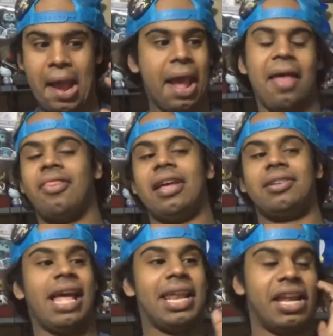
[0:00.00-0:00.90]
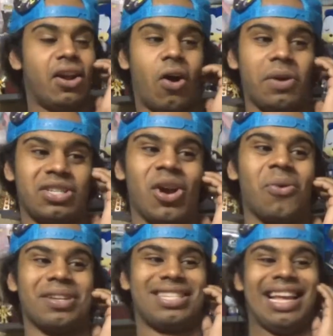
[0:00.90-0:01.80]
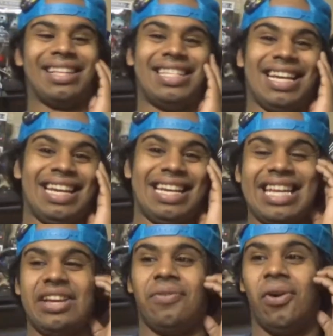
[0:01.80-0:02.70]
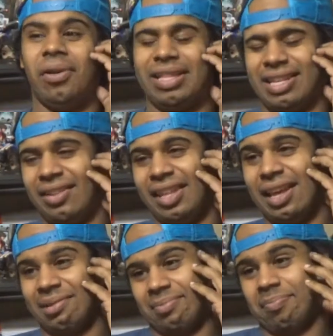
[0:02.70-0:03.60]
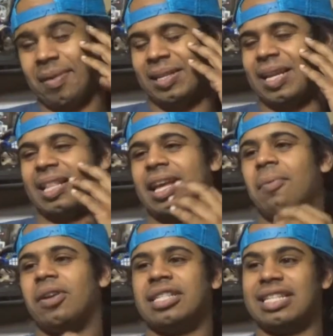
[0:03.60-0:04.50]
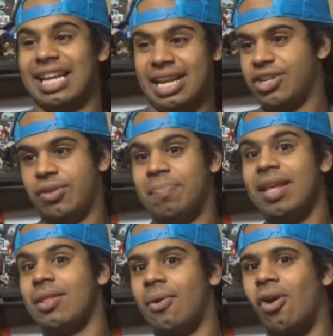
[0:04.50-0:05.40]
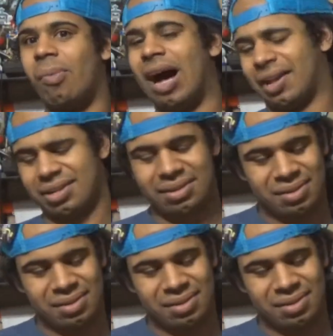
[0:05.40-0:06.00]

and they and they always go sentient and evil until the eventually at the end where he says that he should be the robot,